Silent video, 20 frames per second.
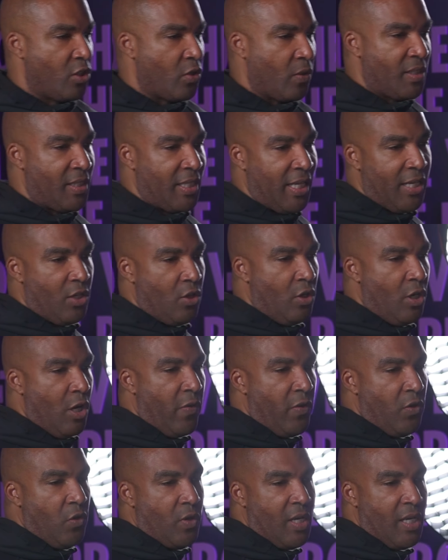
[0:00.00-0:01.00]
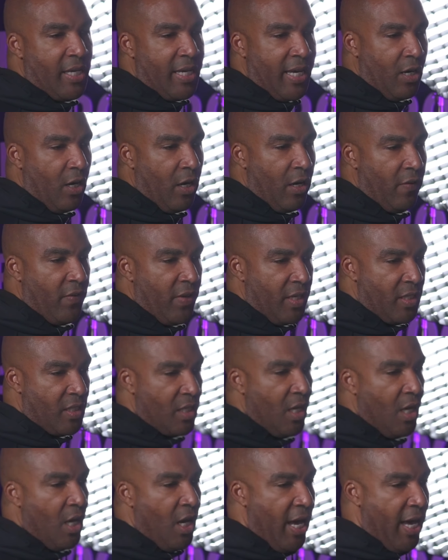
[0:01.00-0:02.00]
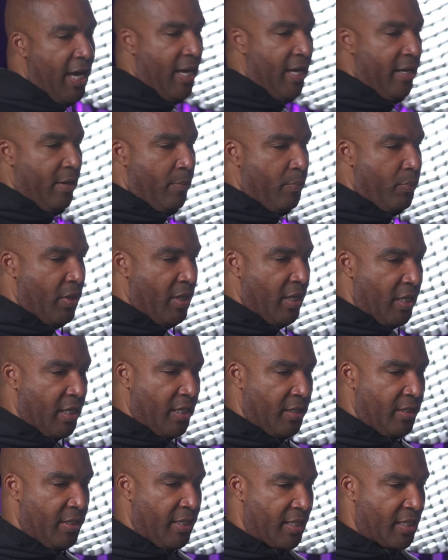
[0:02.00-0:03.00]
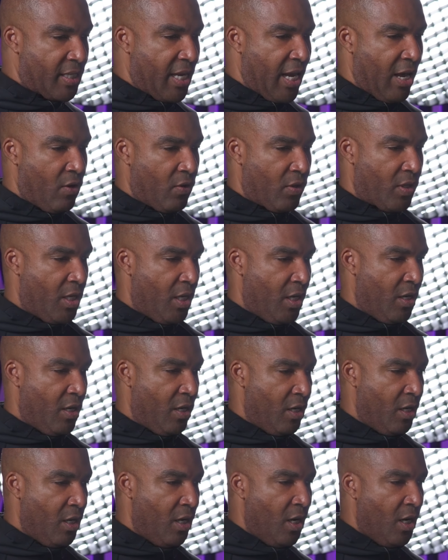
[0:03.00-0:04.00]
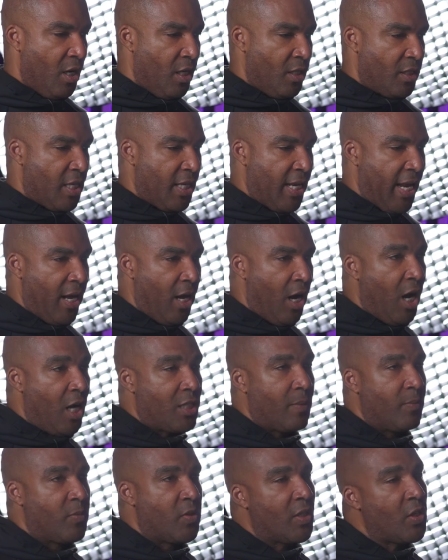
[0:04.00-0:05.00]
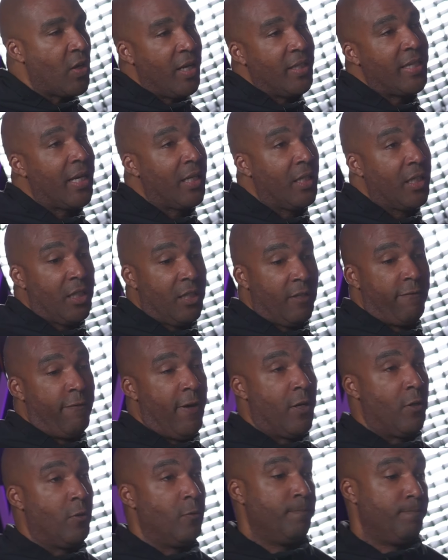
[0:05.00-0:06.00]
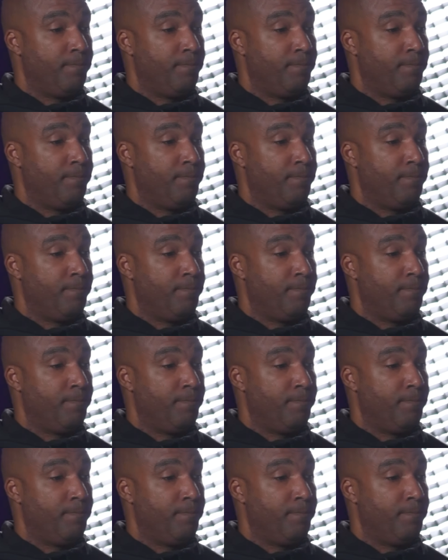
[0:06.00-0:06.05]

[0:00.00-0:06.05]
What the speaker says: So it's letting you know that you can get all of this at a pretty good discount here today. Awesome. So we're going to take a look at the funnel.